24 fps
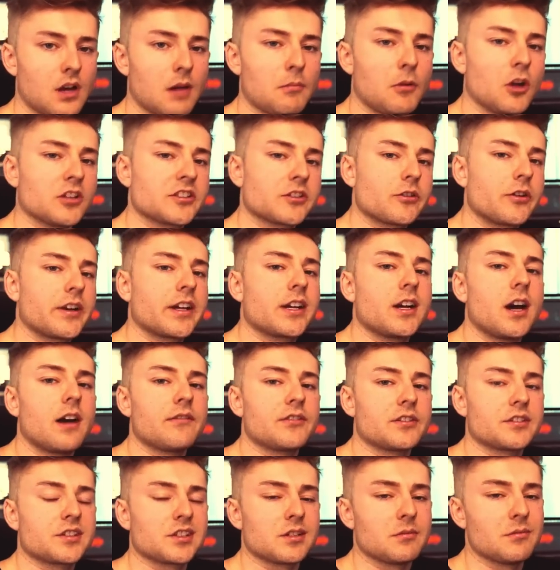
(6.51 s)
I'm also going to
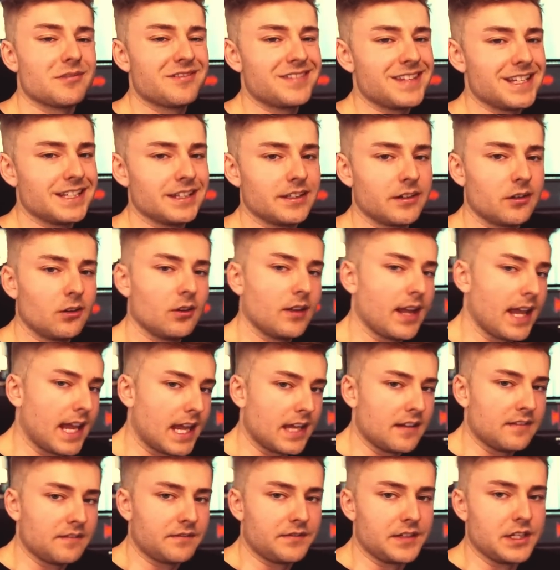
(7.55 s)
cover some of the little
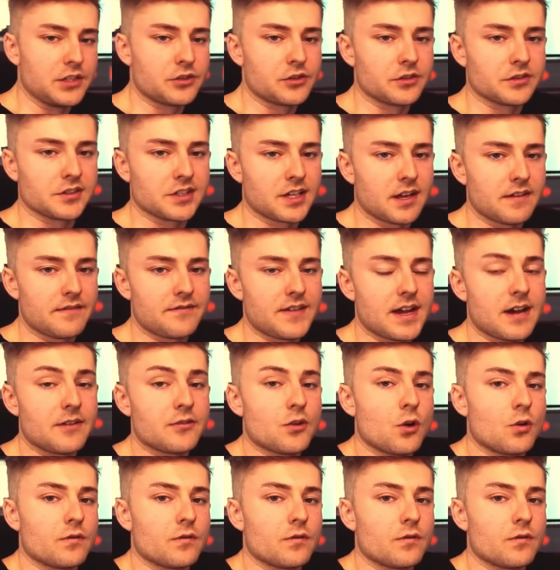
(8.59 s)
hidden features that I've found